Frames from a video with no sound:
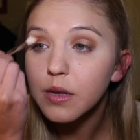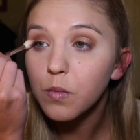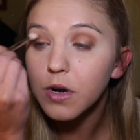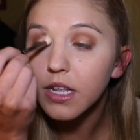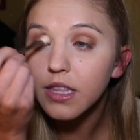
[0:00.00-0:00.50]

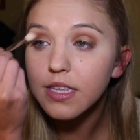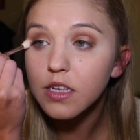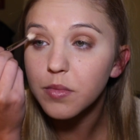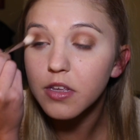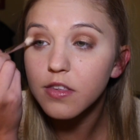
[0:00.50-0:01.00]
I'm wanting this
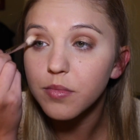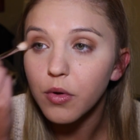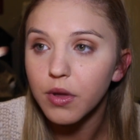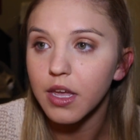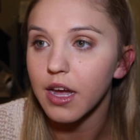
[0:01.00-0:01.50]
to be a
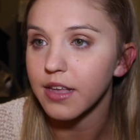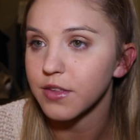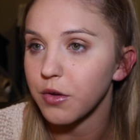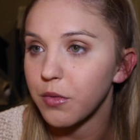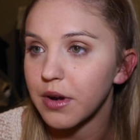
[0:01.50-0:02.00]
smoky eye,
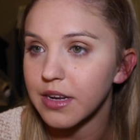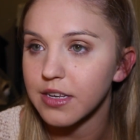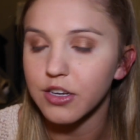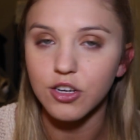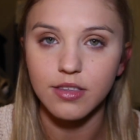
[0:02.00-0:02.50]
so I want it
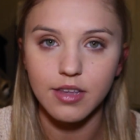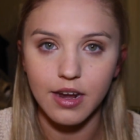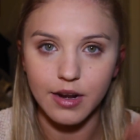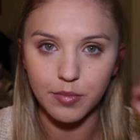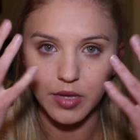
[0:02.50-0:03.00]
to just
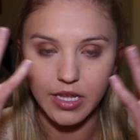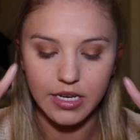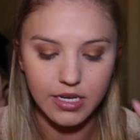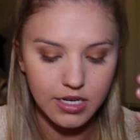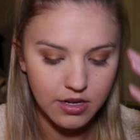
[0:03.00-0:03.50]
kind of
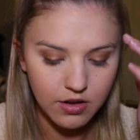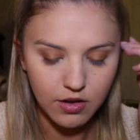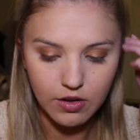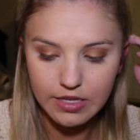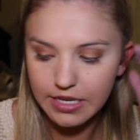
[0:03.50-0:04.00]
blend
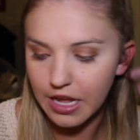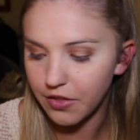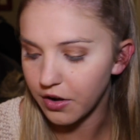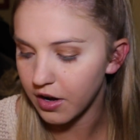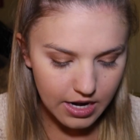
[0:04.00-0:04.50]
all together.